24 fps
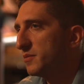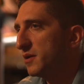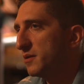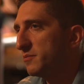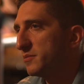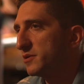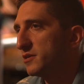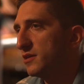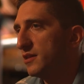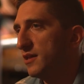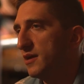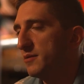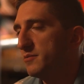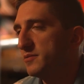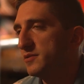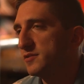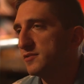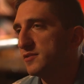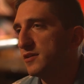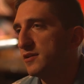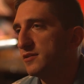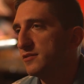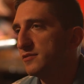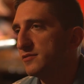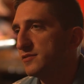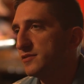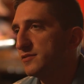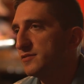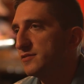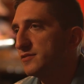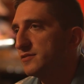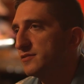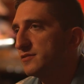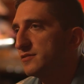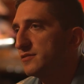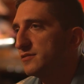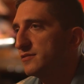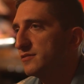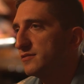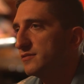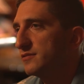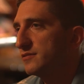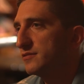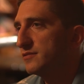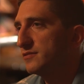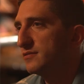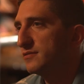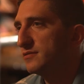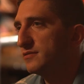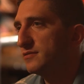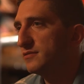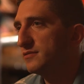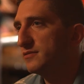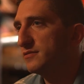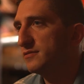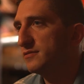I'm a climate scientist. Ah.